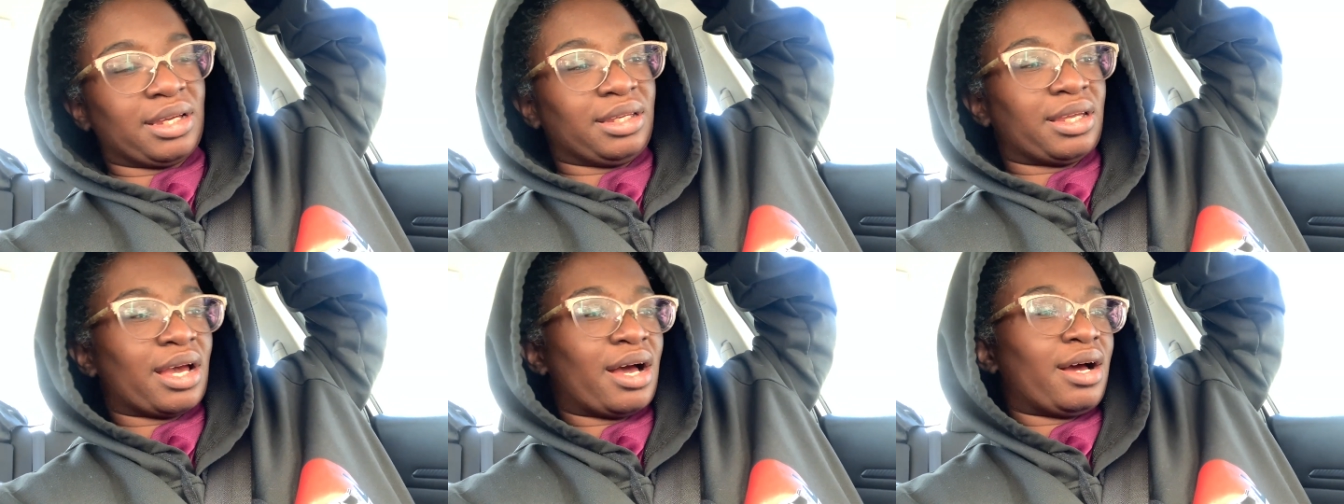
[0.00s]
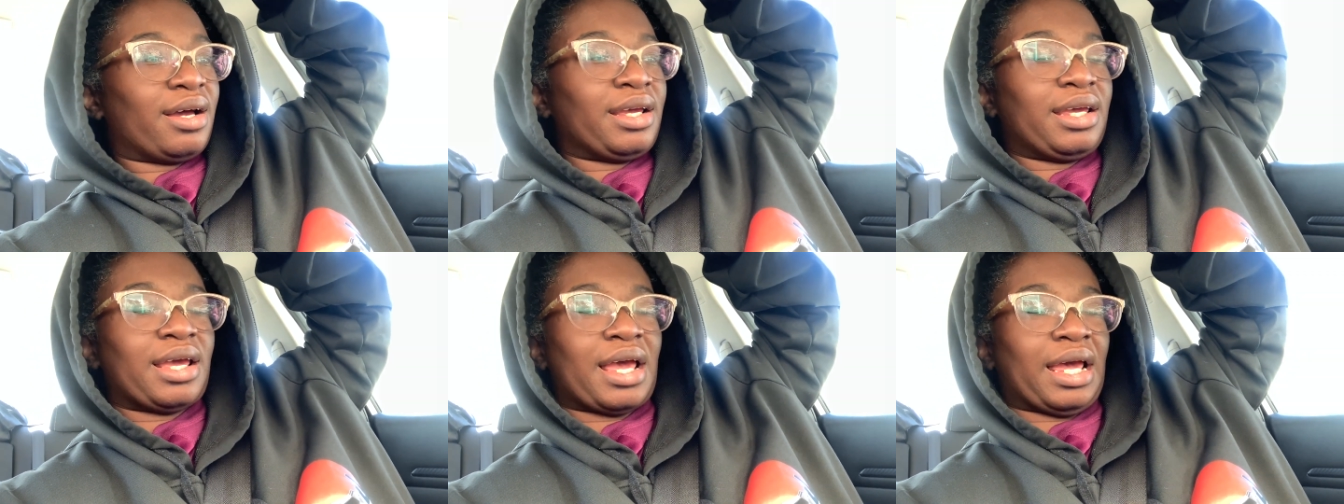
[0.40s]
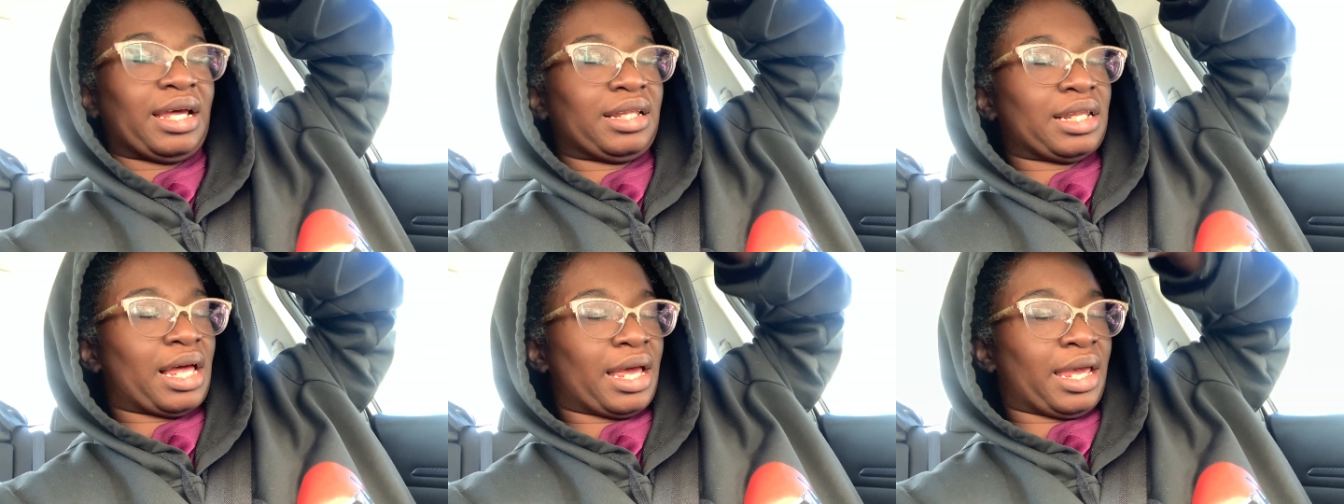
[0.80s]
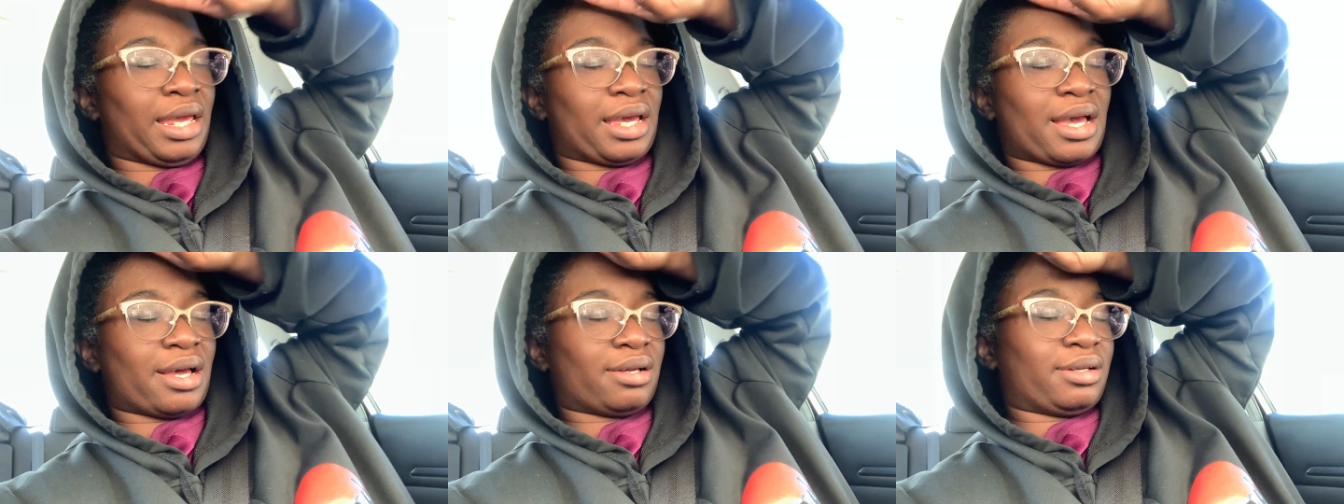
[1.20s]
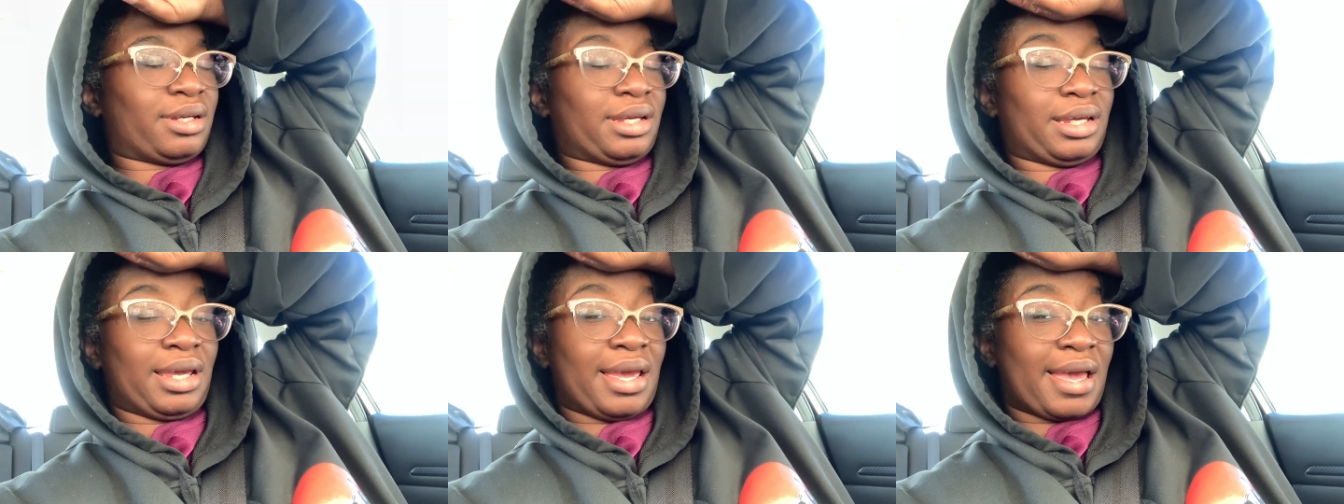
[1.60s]
y'all, he act like
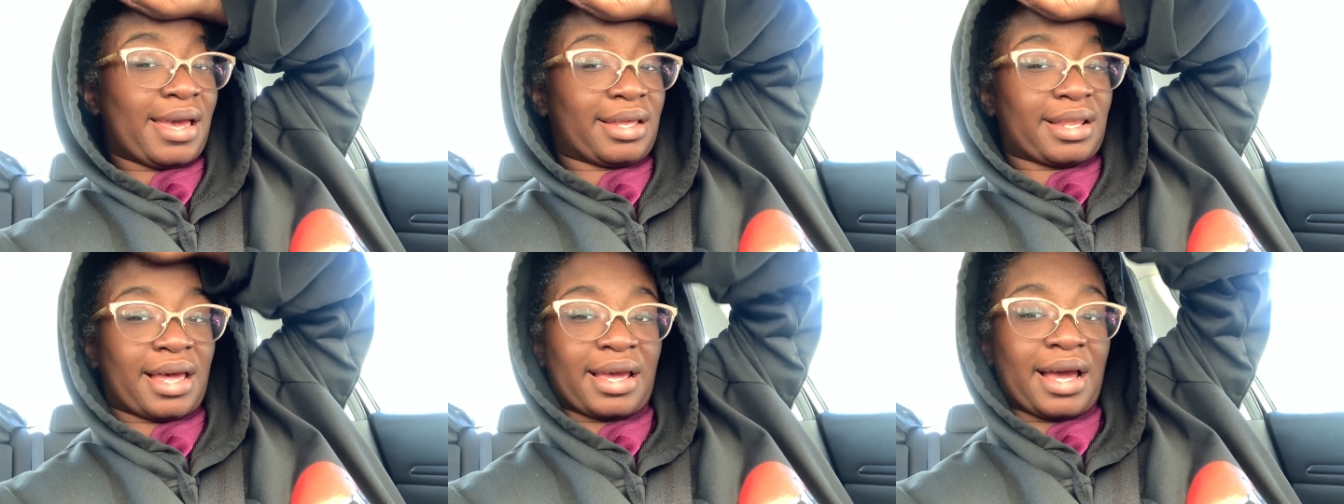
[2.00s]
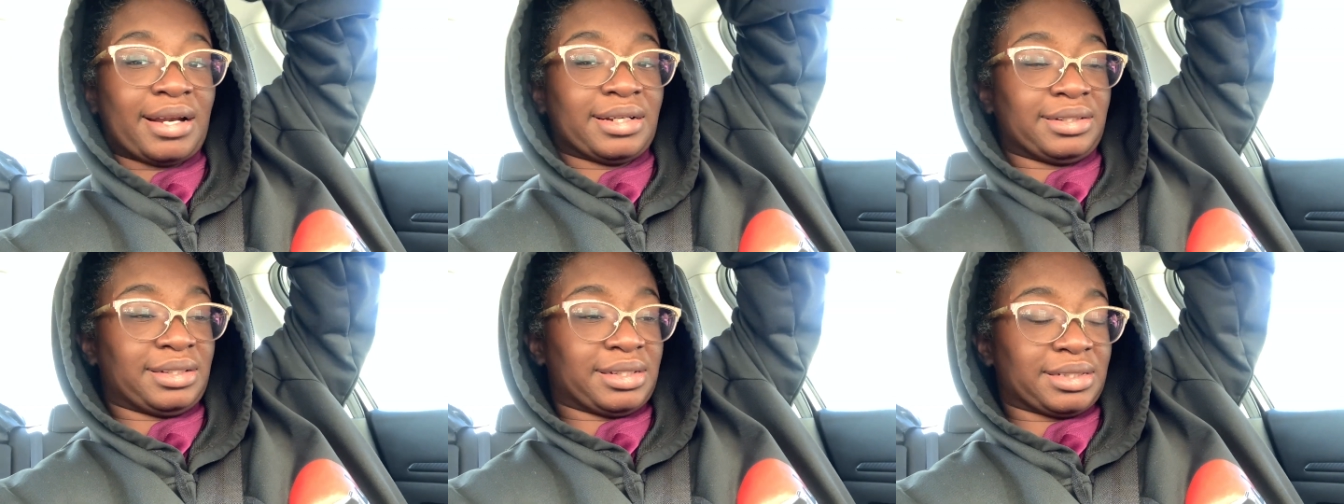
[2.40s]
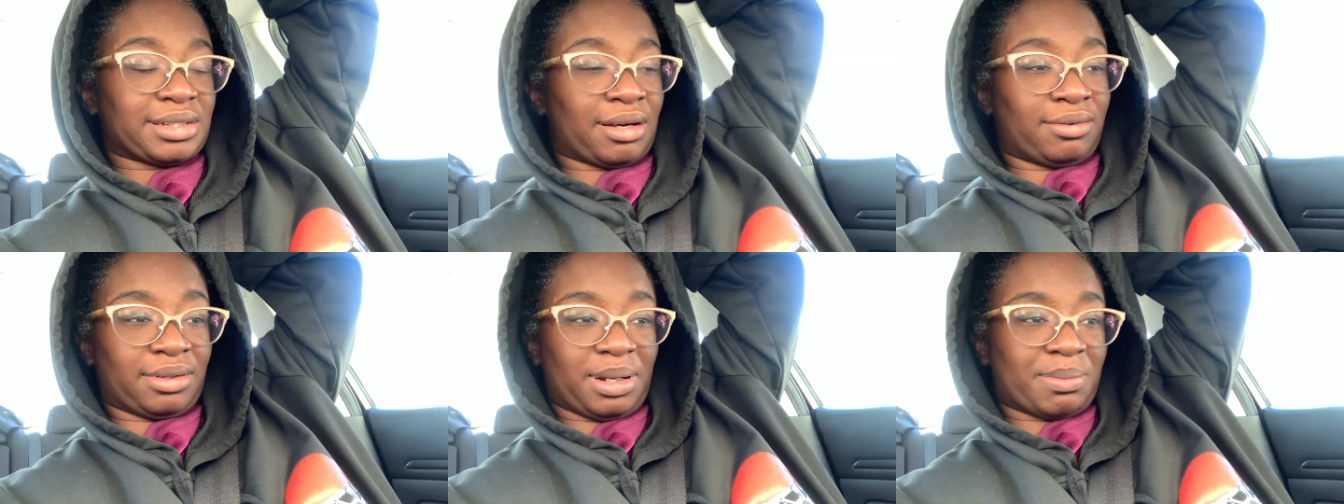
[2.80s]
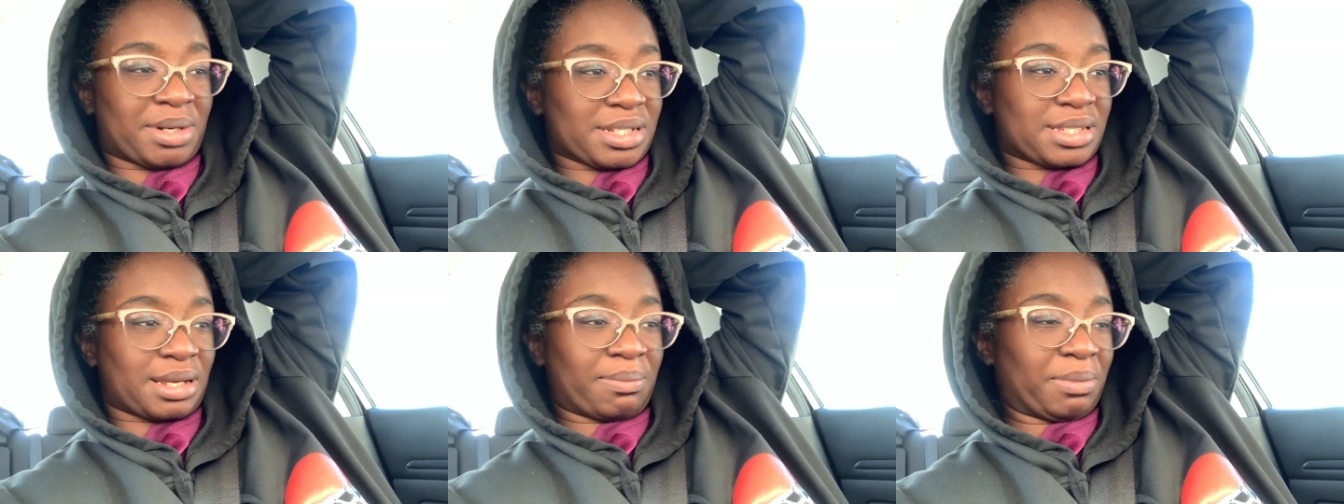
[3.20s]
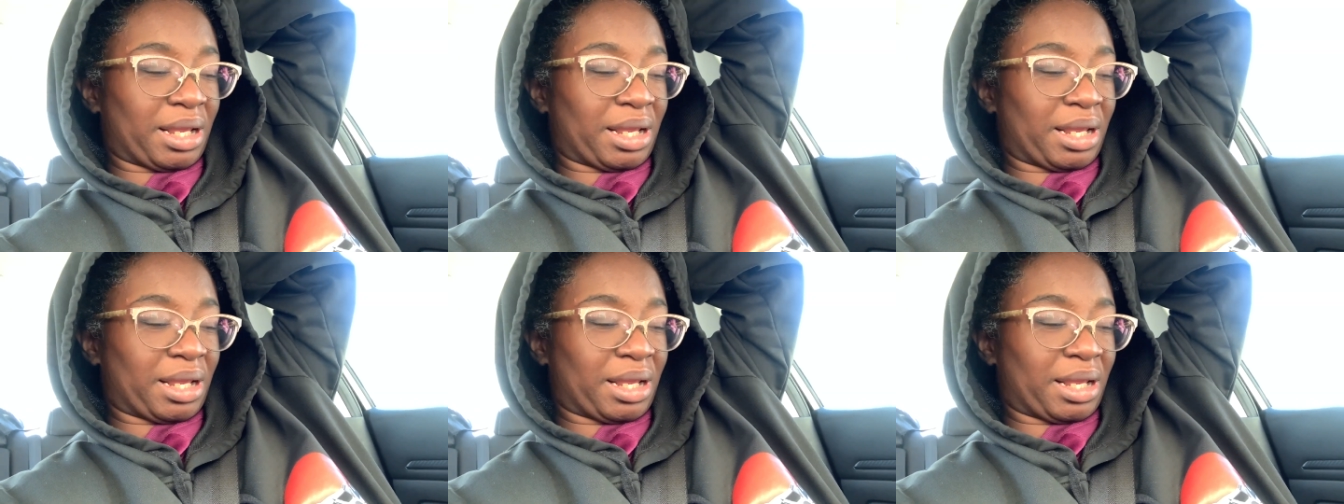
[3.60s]
he act like I didn't disown him or something.